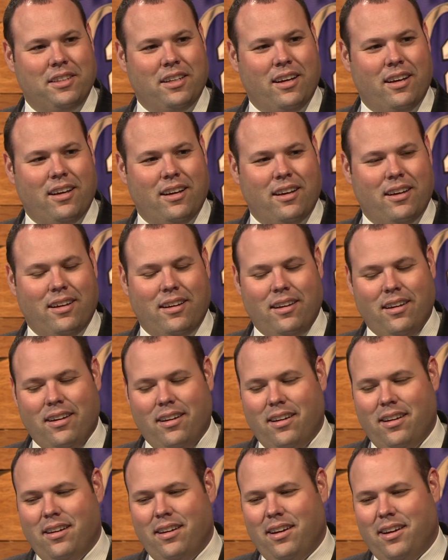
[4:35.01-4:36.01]
Uh,
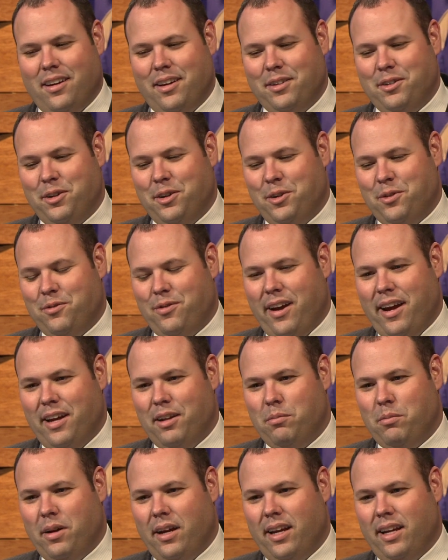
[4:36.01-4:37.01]
uh, to your
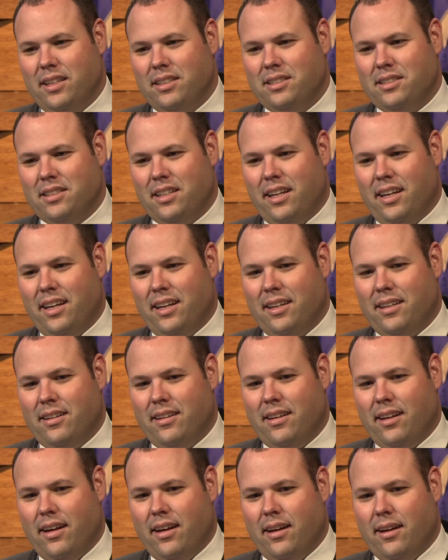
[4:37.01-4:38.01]
fan base,
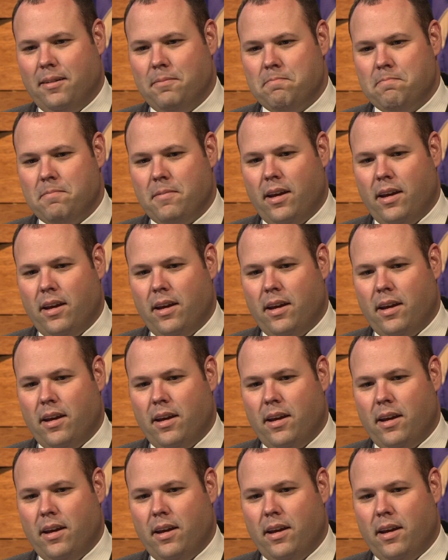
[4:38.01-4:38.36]
and um,